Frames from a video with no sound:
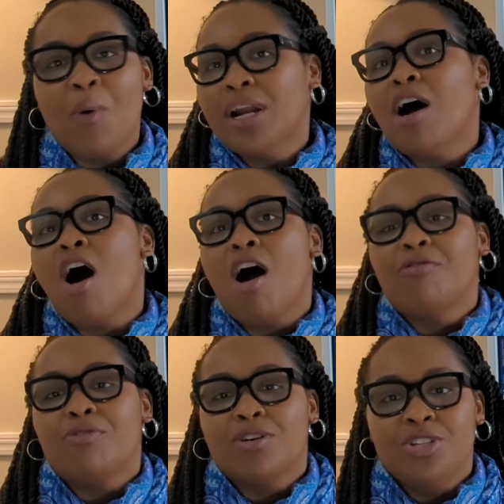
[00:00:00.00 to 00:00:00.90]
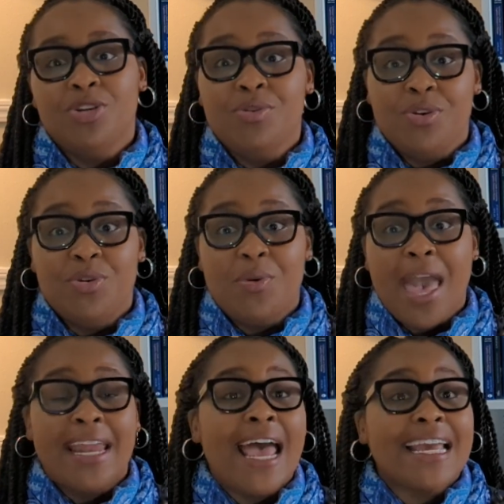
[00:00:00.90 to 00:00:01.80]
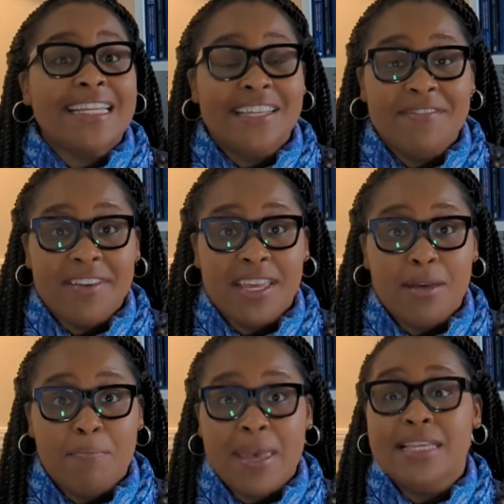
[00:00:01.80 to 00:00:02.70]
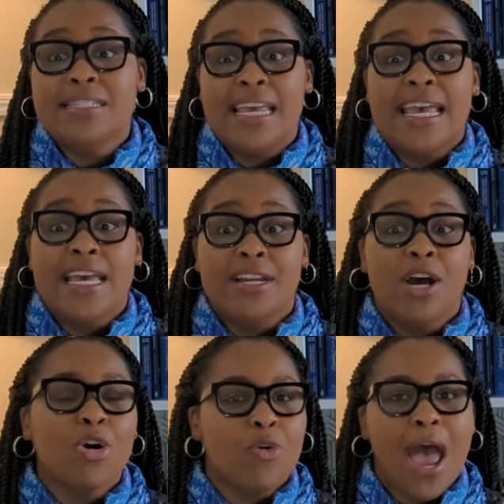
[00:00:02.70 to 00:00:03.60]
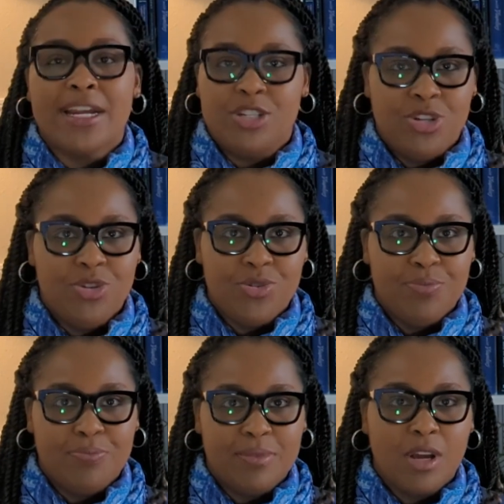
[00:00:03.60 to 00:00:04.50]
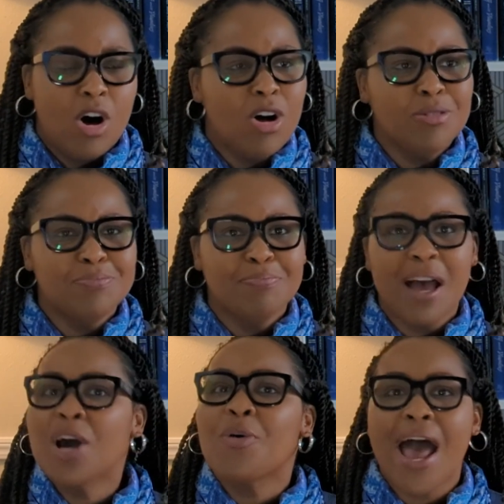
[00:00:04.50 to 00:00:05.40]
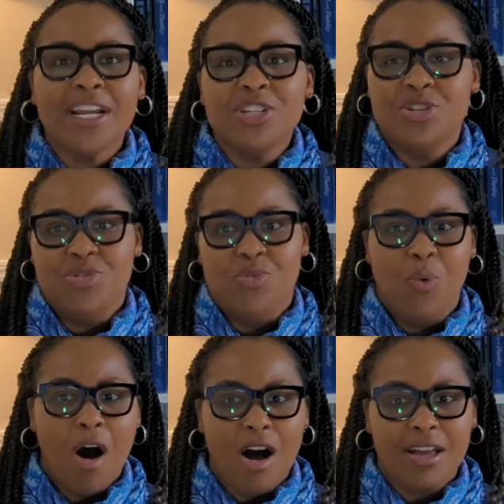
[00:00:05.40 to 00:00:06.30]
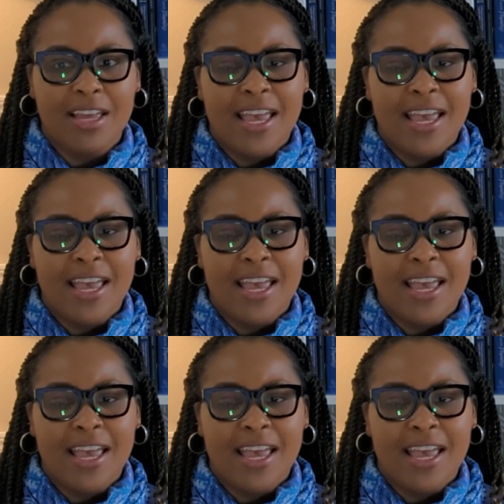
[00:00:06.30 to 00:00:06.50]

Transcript: want to offer to you an activity based in gratitude called a gratitude walk.